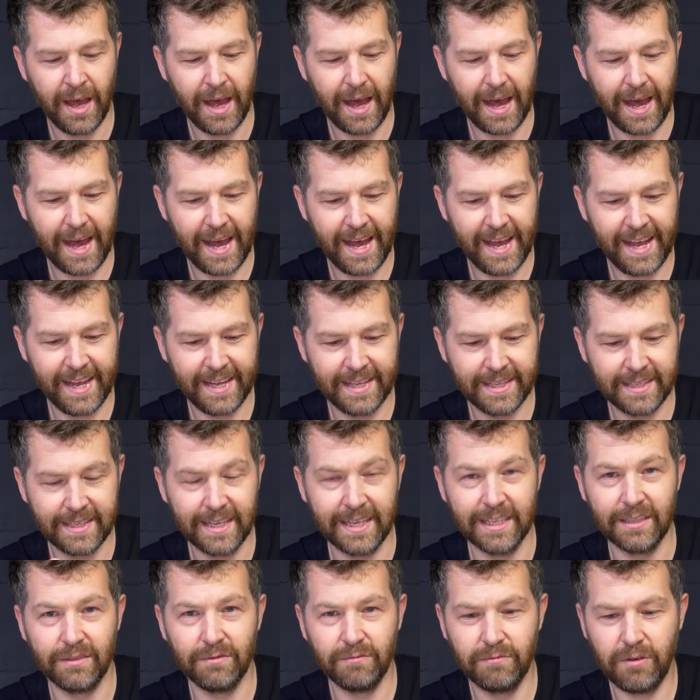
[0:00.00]
and
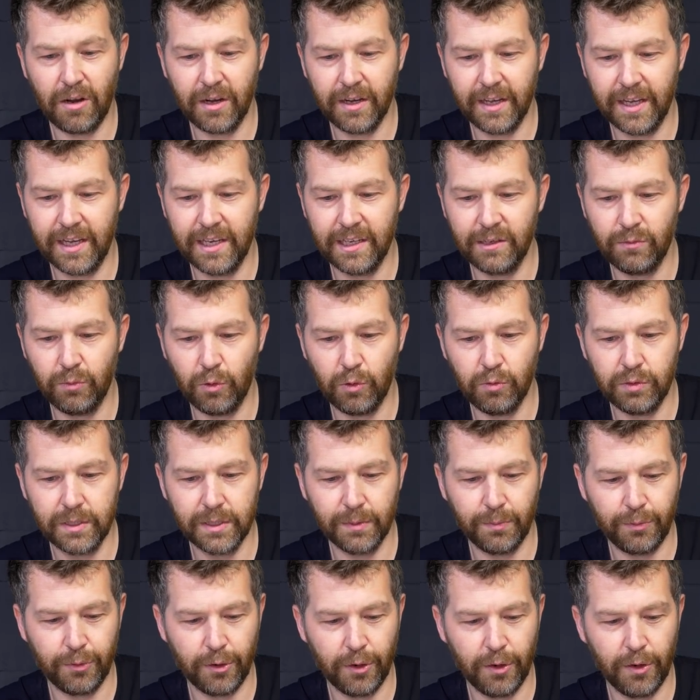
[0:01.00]
it's rugged,
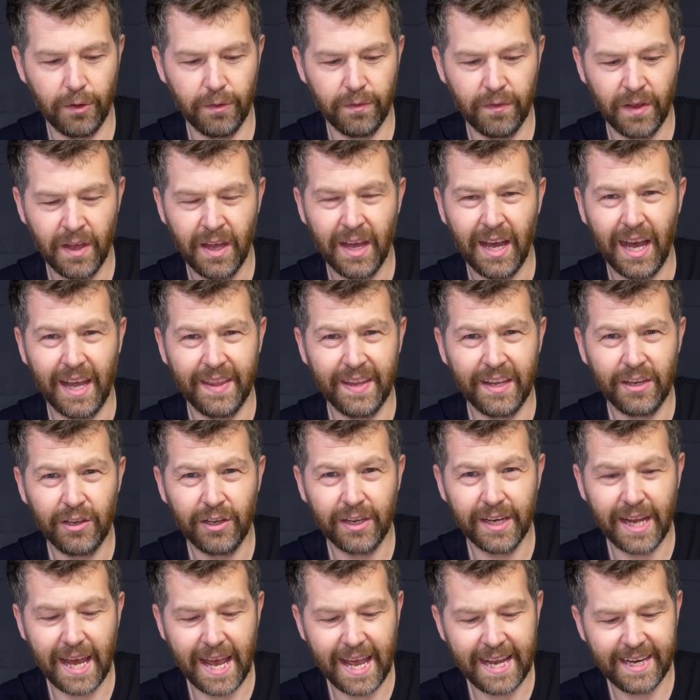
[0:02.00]
waterproof, and then you
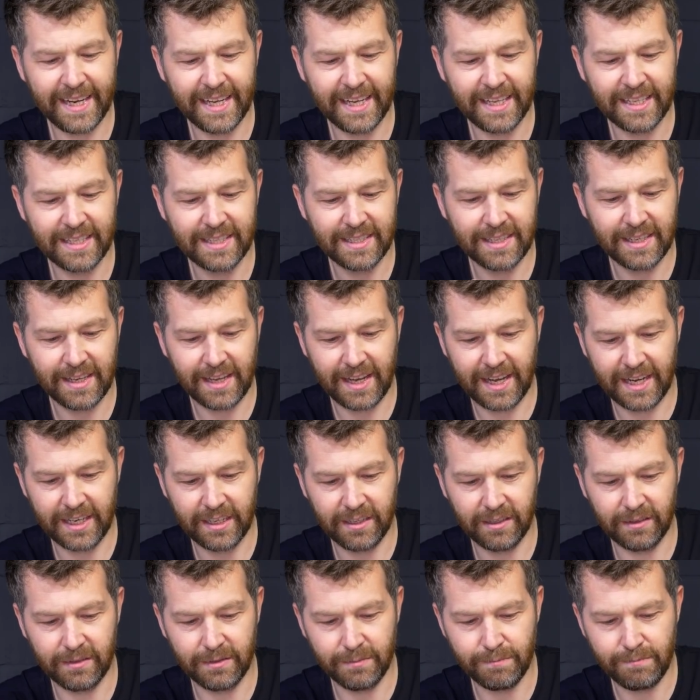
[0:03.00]
can edit
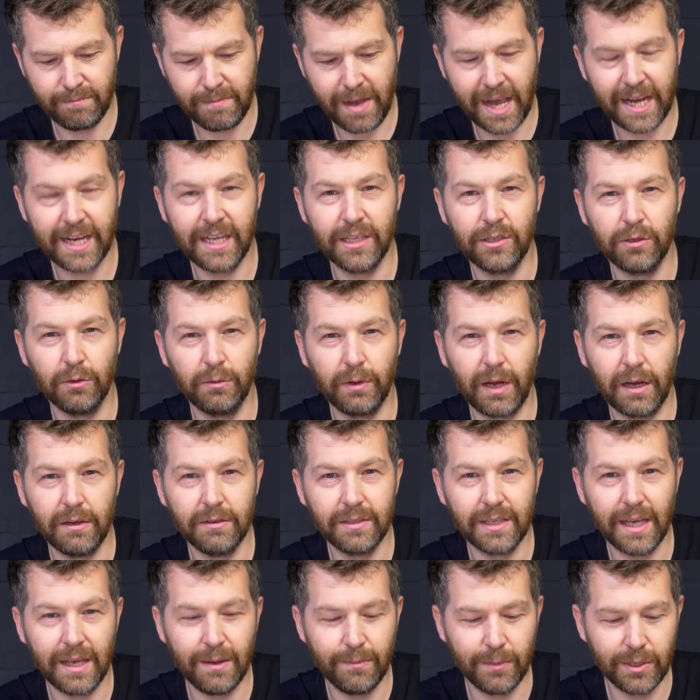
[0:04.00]
and manage all
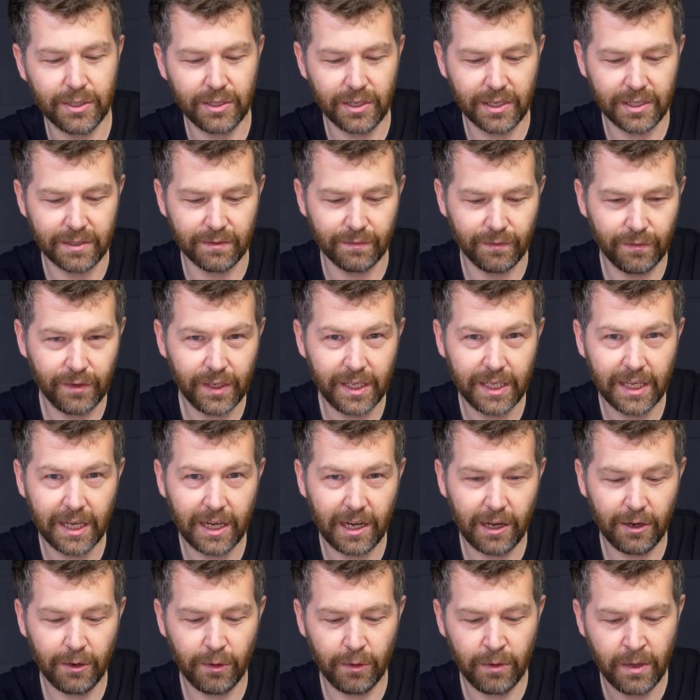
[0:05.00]
those images and
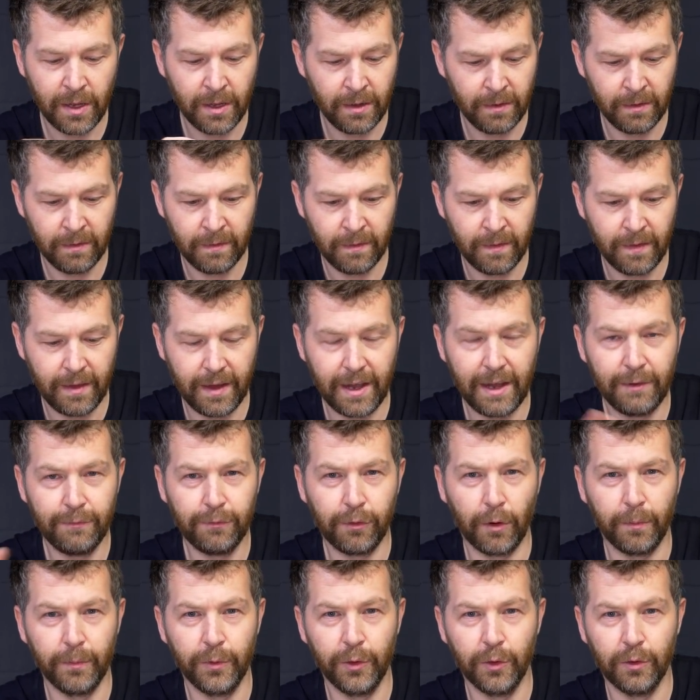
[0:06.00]
video
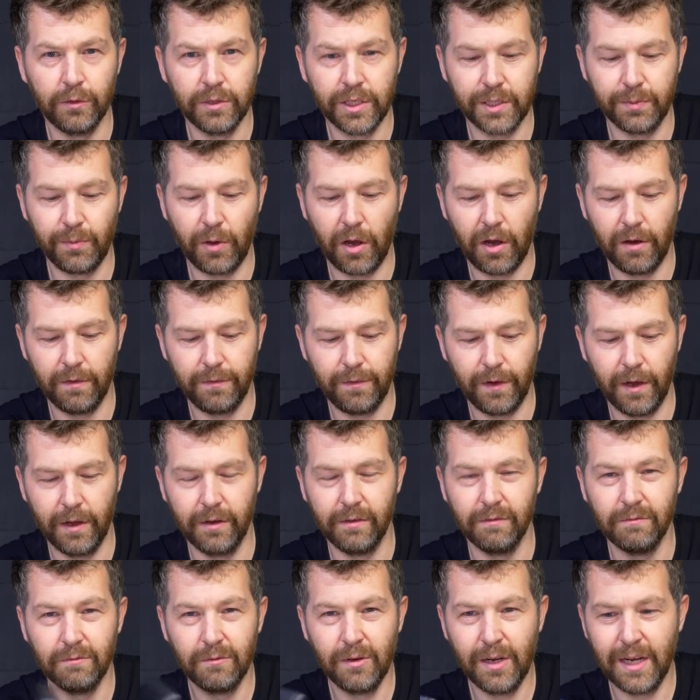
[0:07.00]
from your
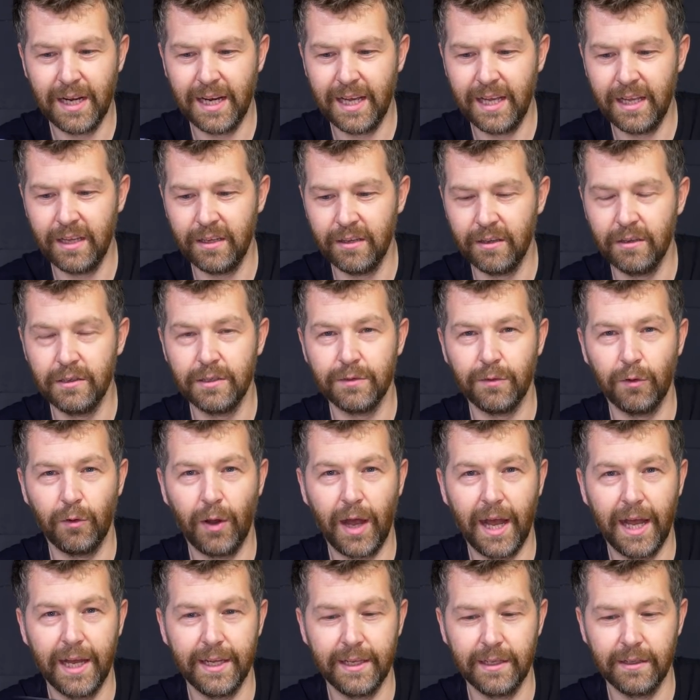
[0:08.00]
smartphone. Really useful,
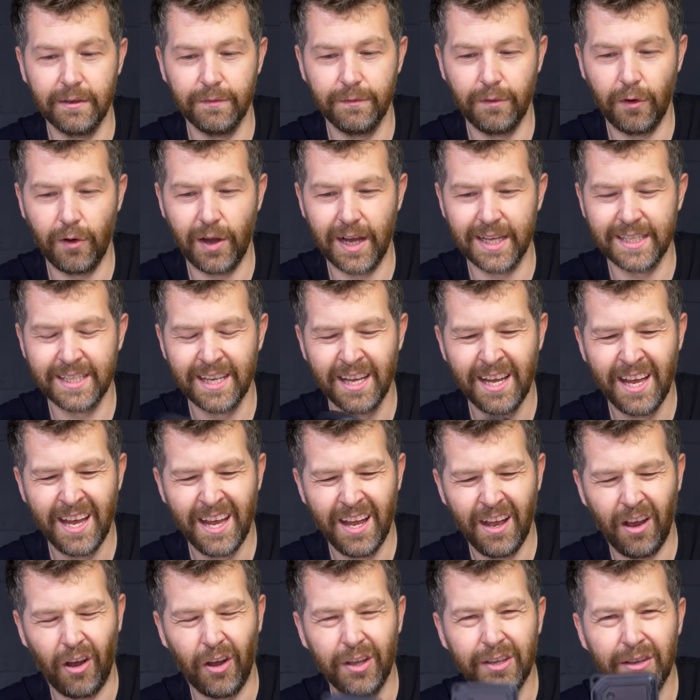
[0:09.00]
handy device.
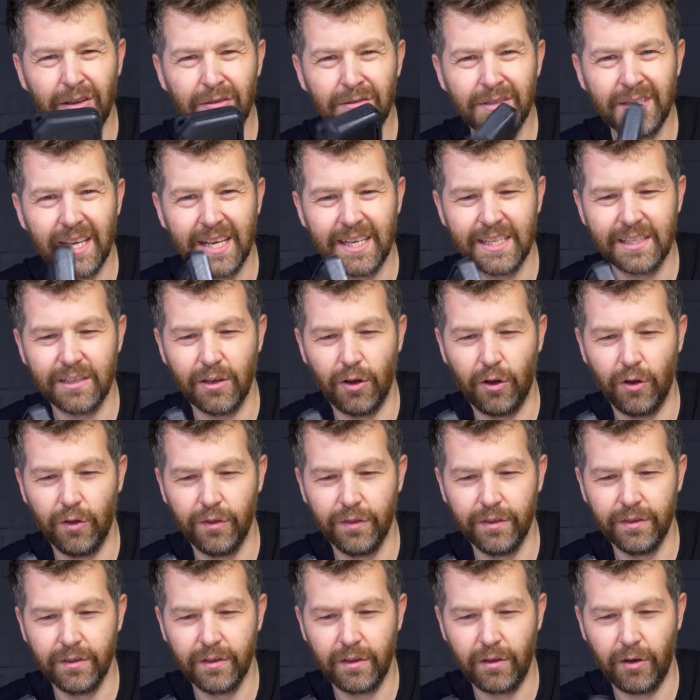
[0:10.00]
I use this
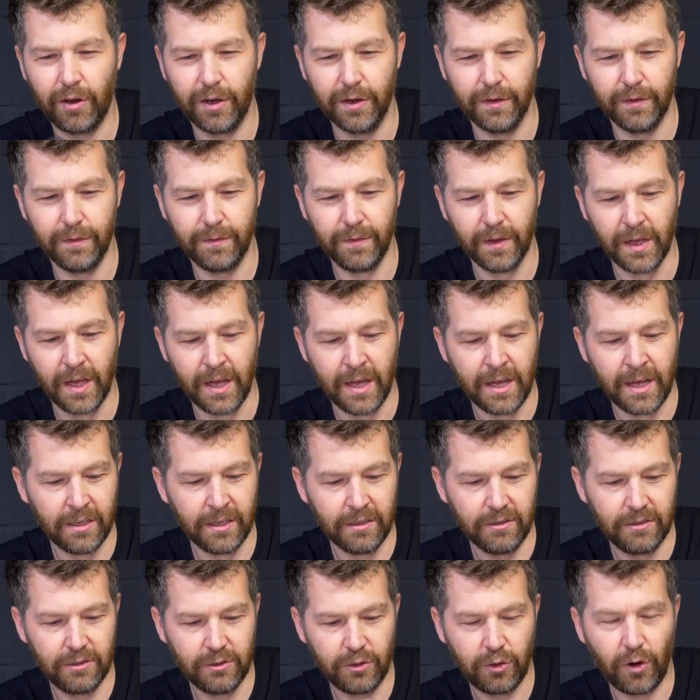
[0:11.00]
on kind of
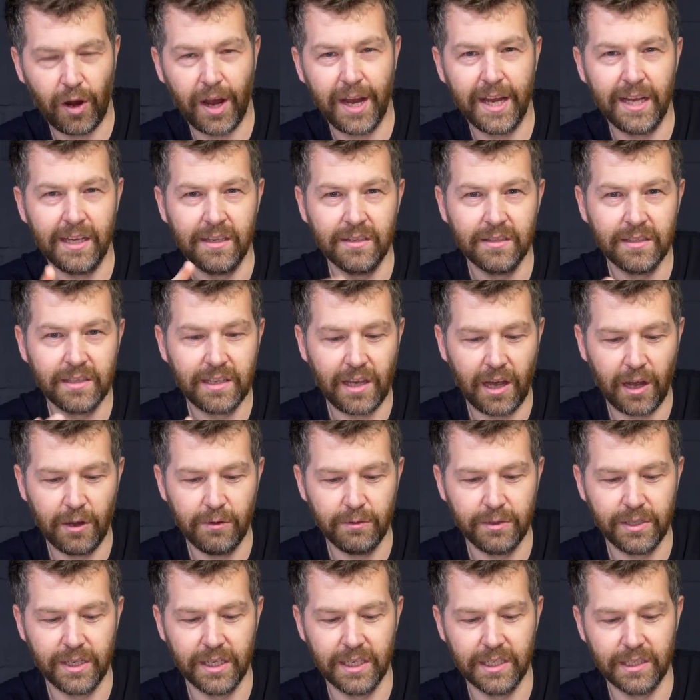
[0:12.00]
trains,
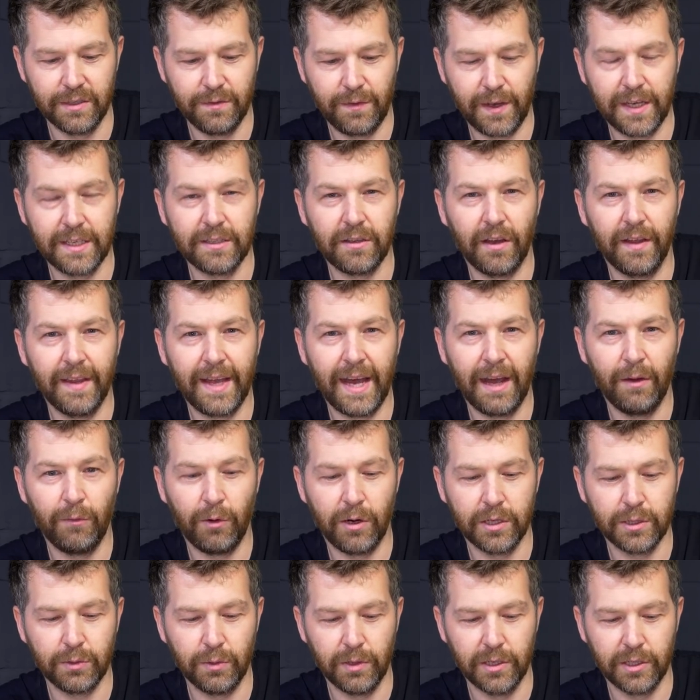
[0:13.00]
coaches, things like that
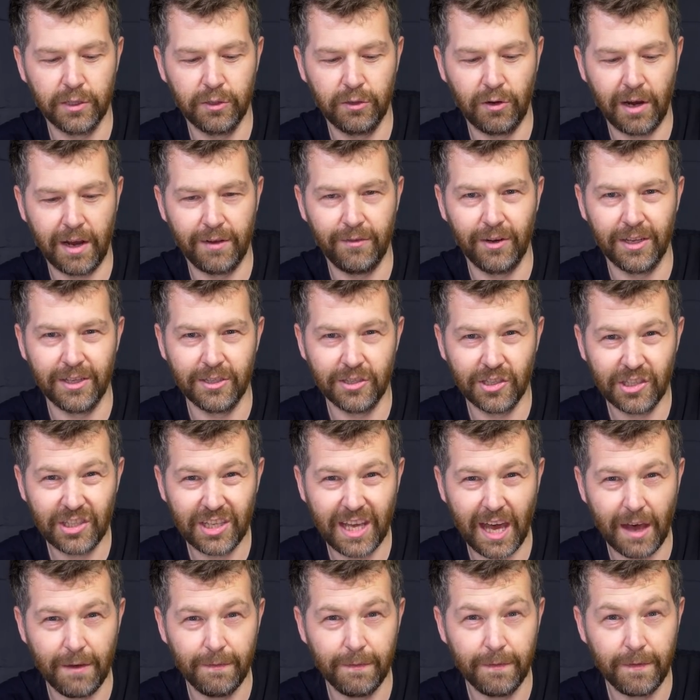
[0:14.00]
whilst we were traveling, just to
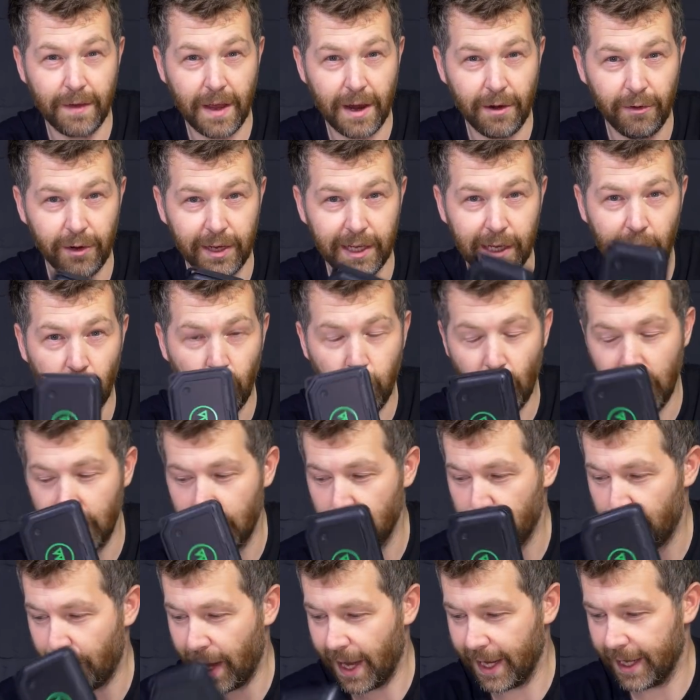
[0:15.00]
get a very
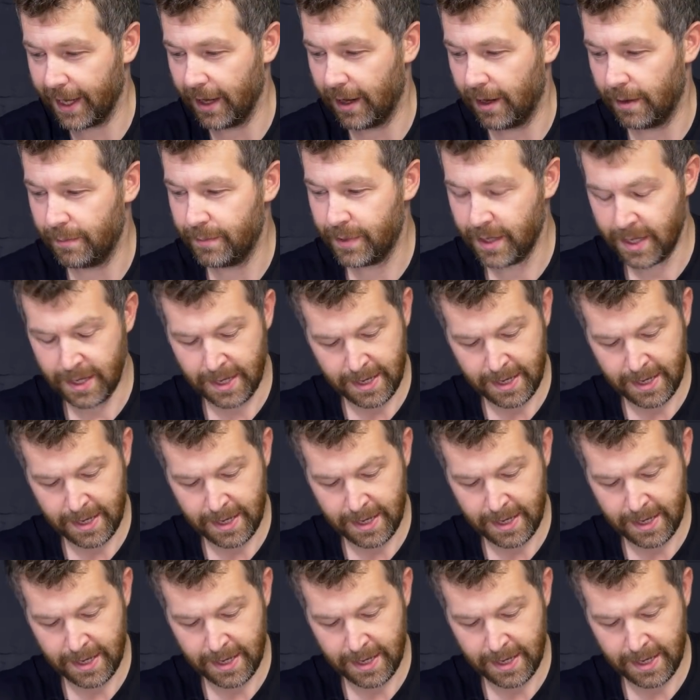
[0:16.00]
quick backup.